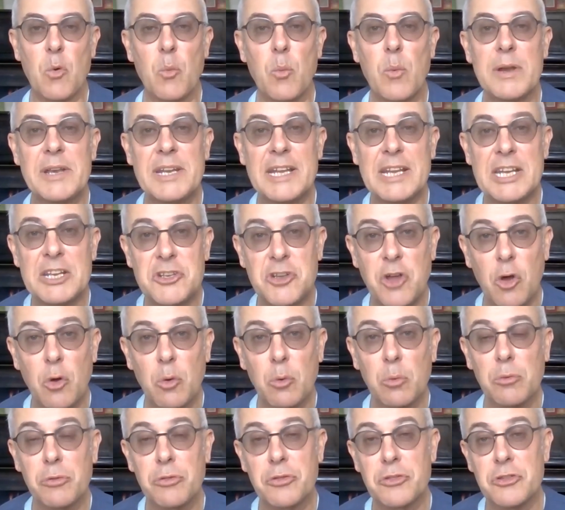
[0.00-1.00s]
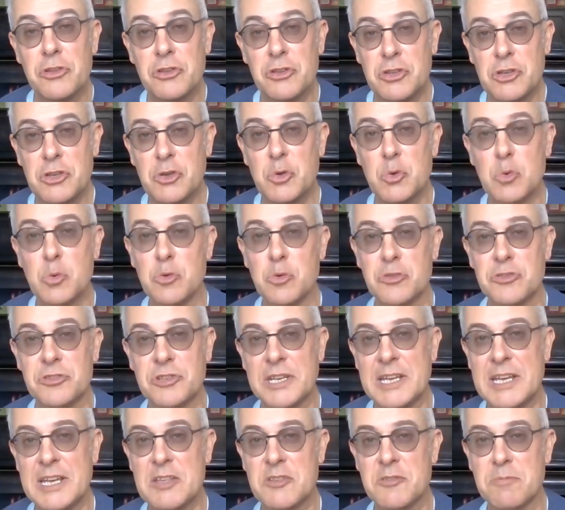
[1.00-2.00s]
When he told the news
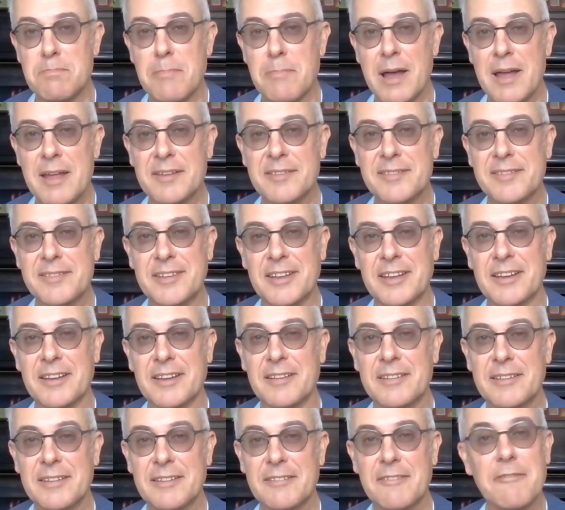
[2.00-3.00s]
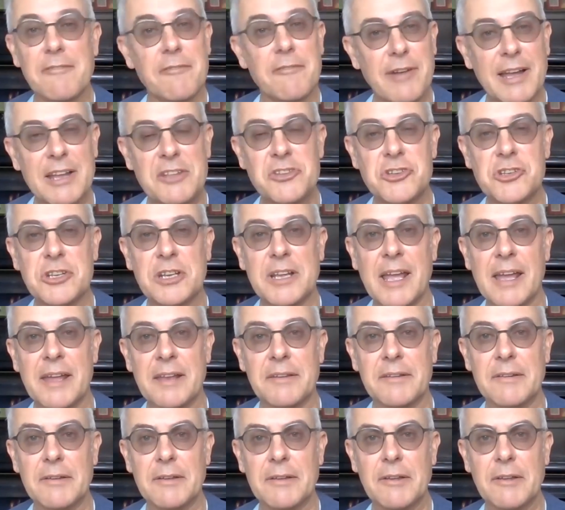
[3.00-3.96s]
to his master, Vachagan,